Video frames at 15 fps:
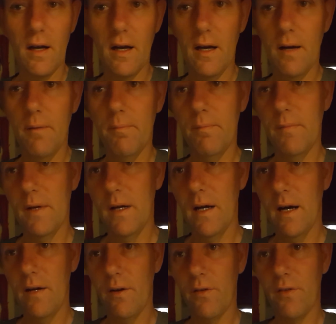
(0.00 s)
Um,
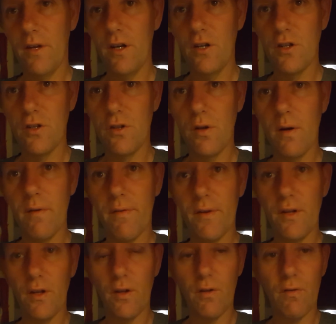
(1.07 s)
I don't think you should do it for
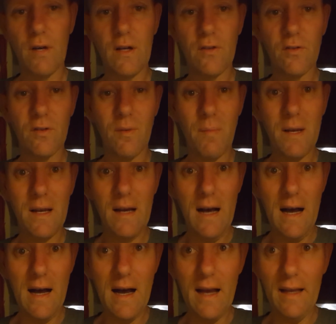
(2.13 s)
the other reasons. I mean,
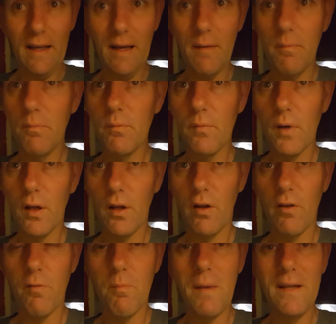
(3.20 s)
I get a
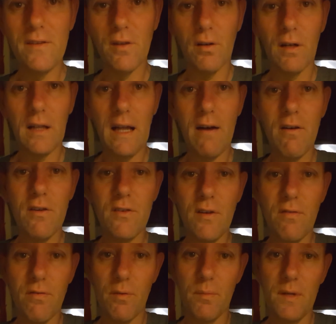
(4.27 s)
lot of mental
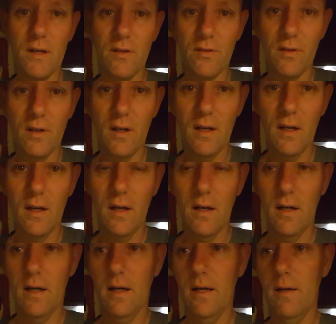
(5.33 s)
clarity from this.
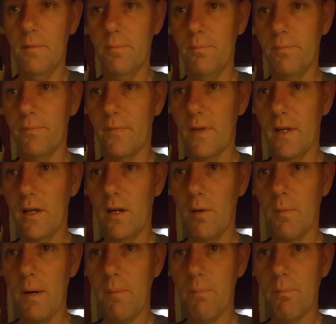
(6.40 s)
Um, you know,
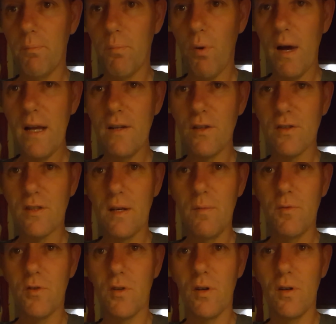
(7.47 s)
my brain just
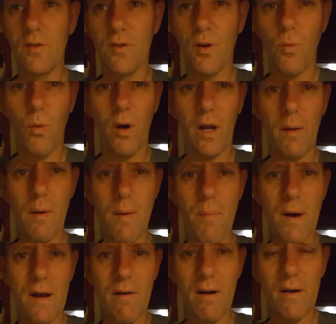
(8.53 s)
seems to, to work a bit
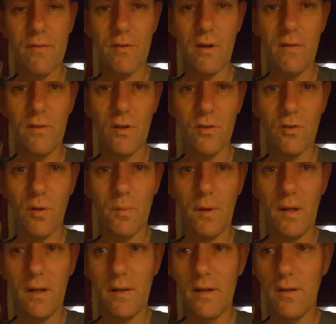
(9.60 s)
better after I've done something
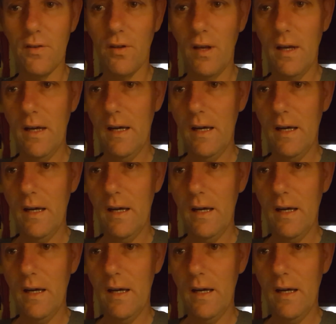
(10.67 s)
like this.